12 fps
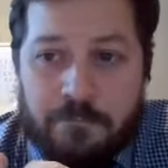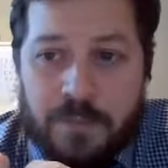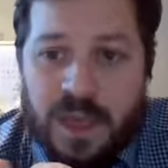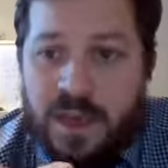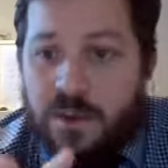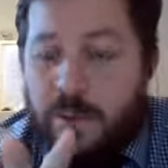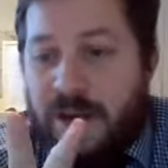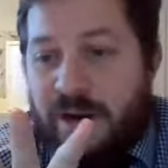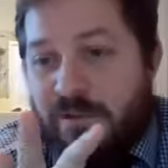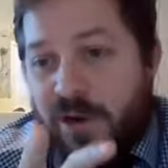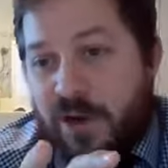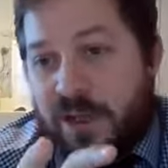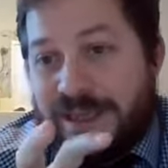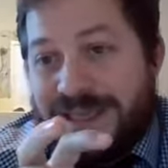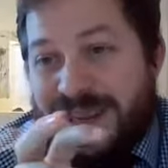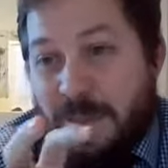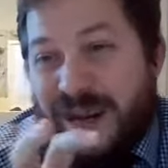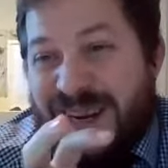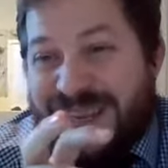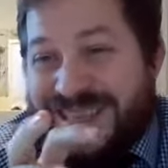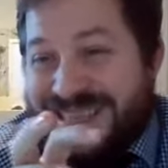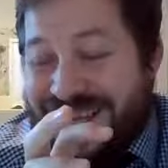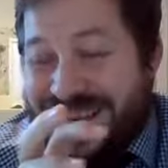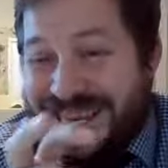We're going to have a look at the
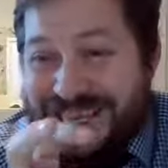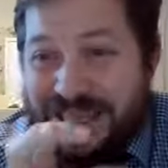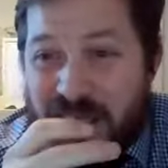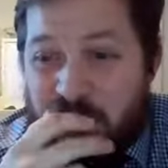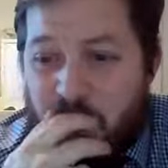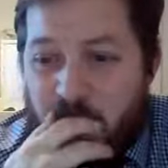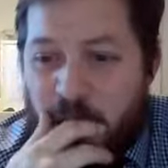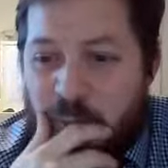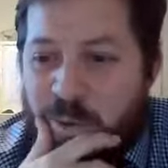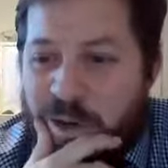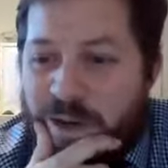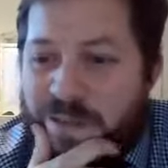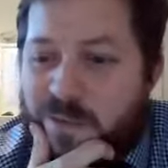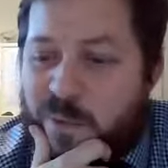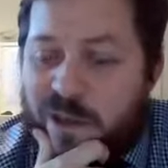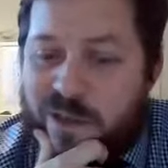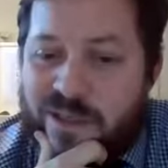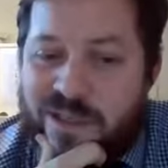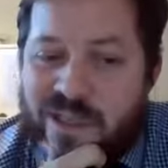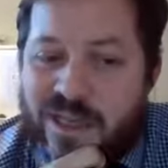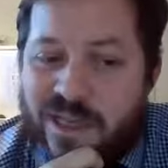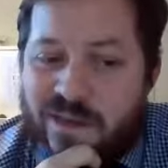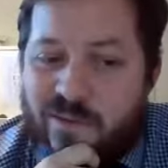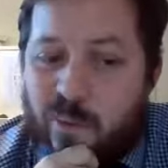similes in this poem, and then we're going to
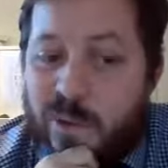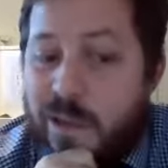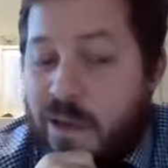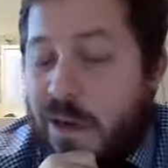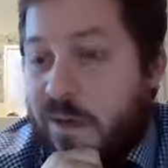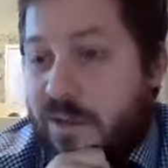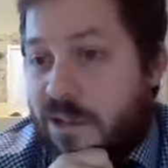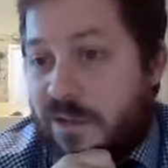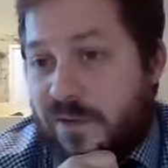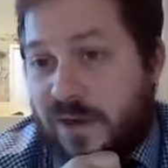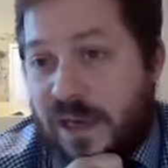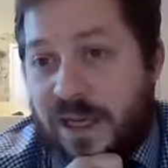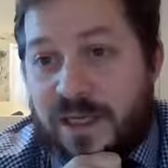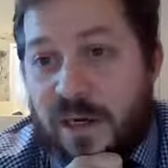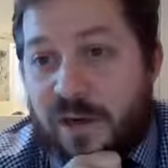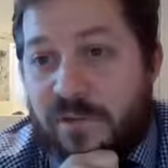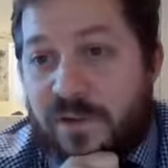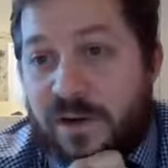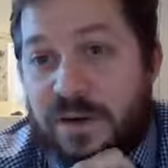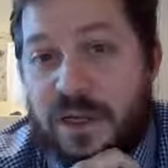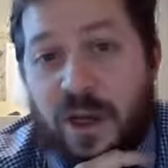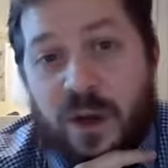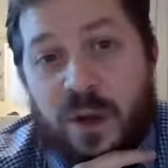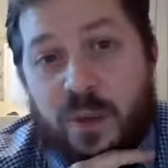see if we can't create our
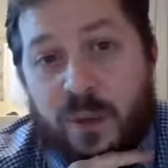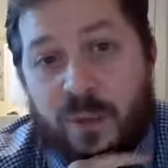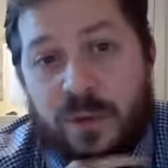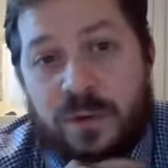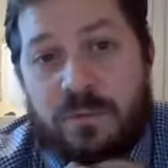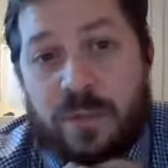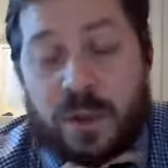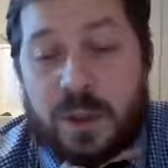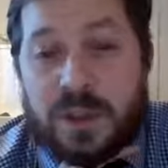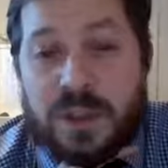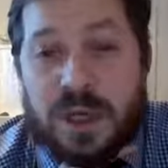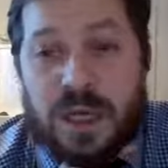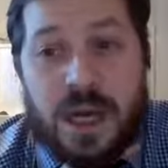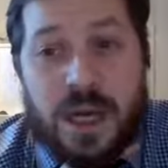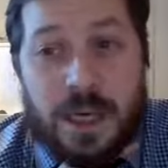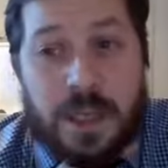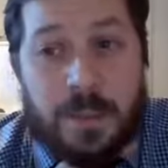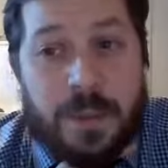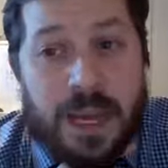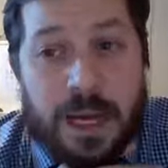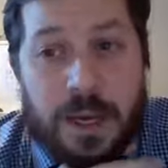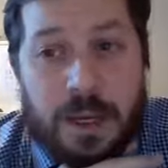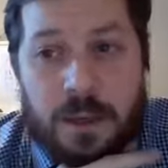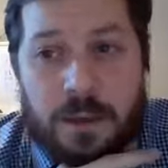very own Monster Under the
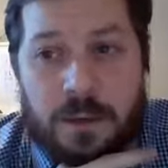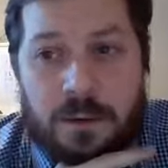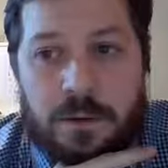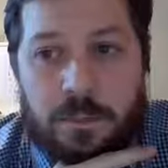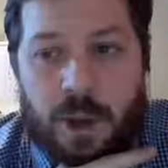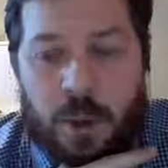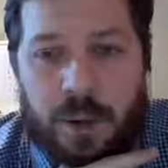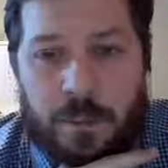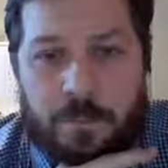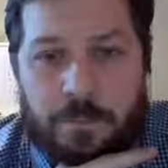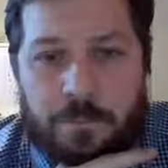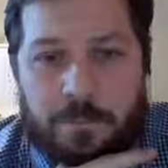Bed poem.